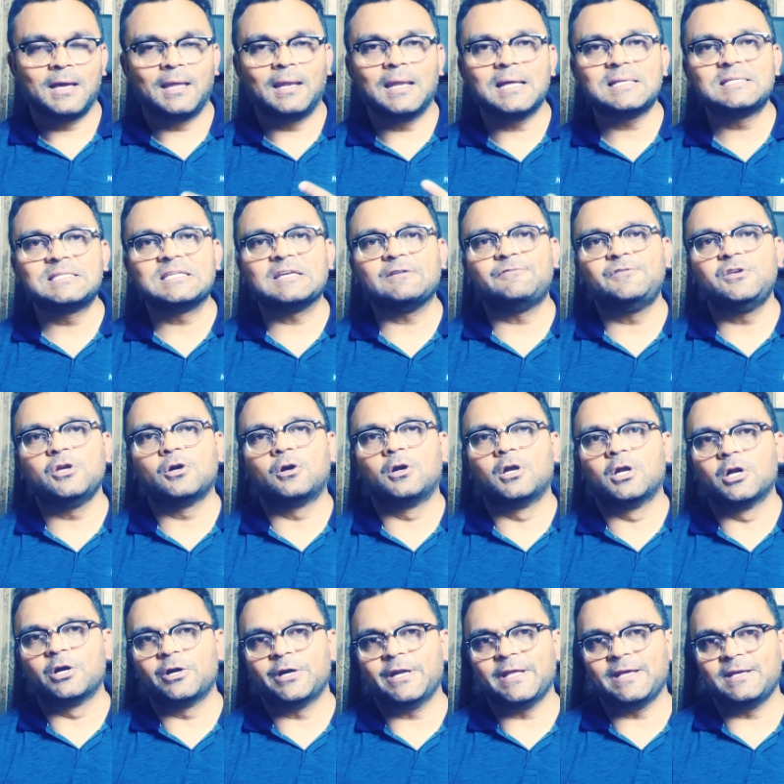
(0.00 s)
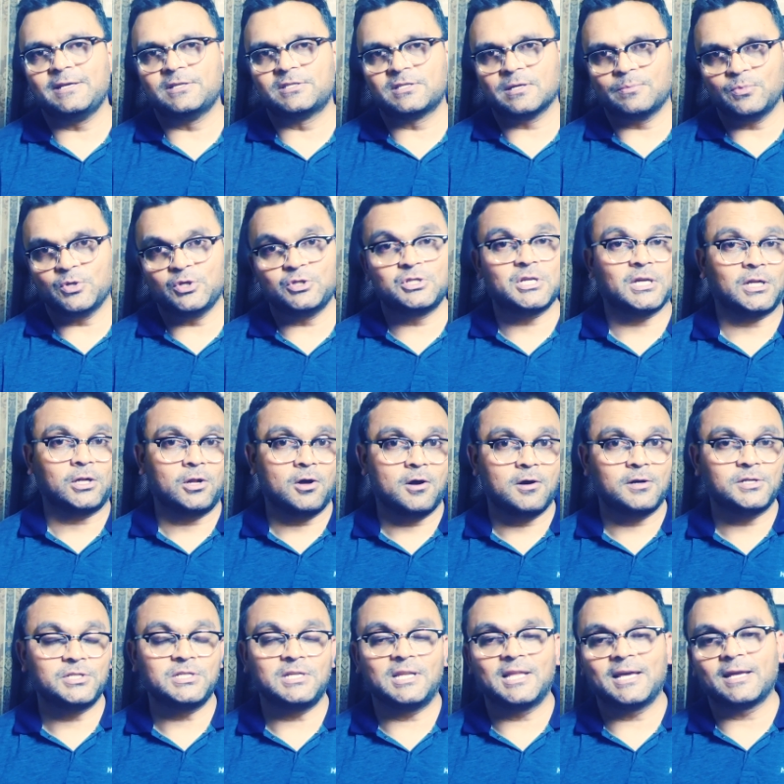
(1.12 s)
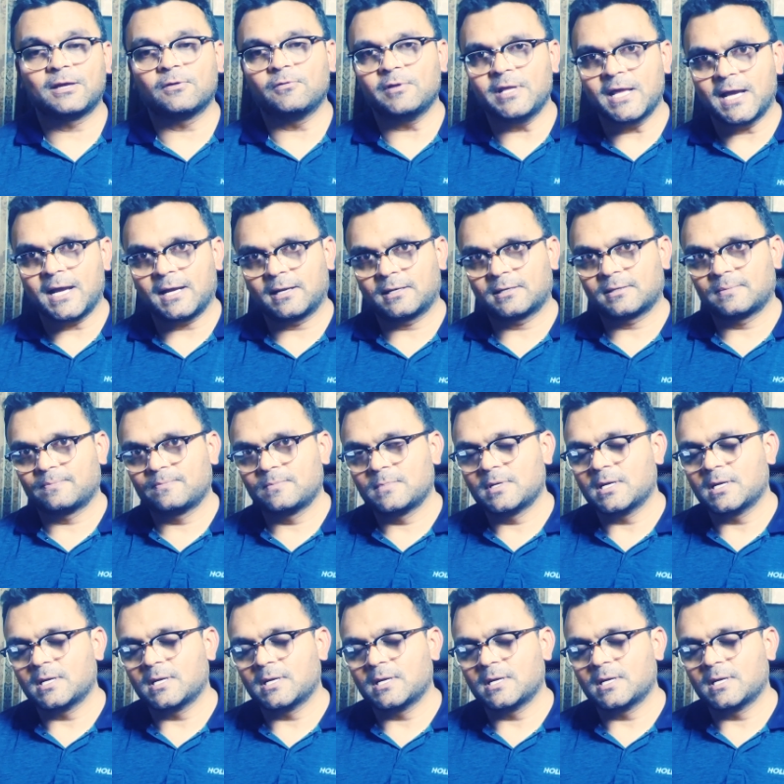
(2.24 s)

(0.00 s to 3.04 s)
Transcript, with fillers: Let's say if you're learning some new technology like React,